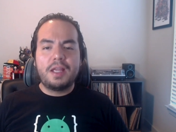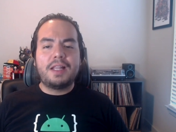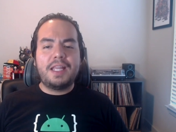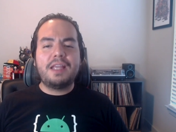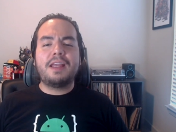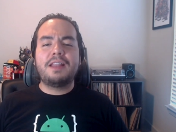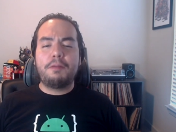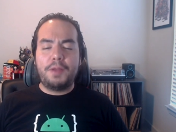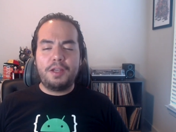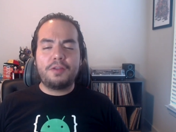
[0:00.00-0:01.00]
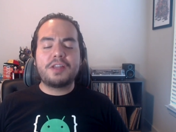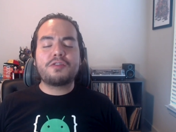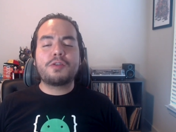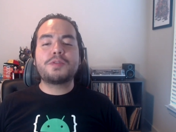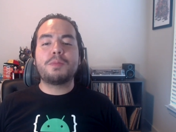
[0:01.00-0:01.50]
link in the video
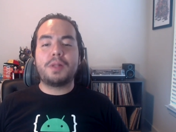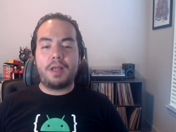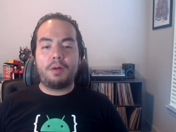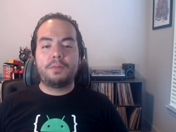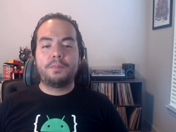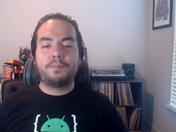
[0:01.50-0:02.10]
description below.